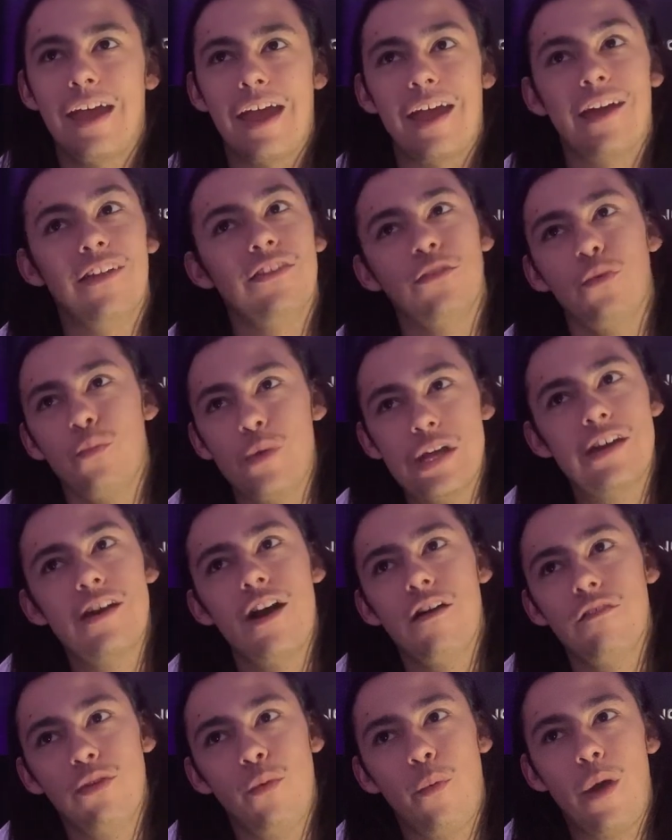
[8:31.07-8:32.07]
and the week
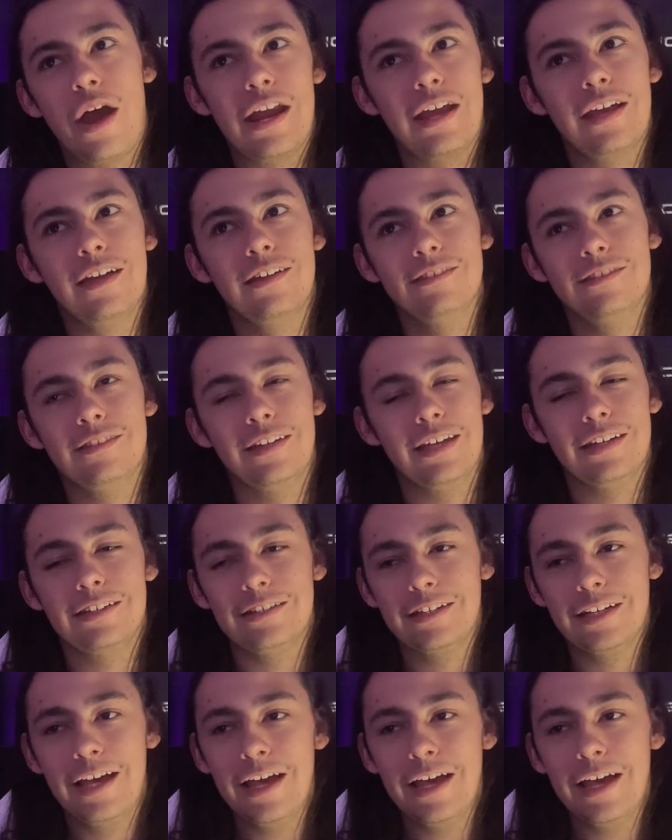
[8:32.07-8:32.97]
of the wedding that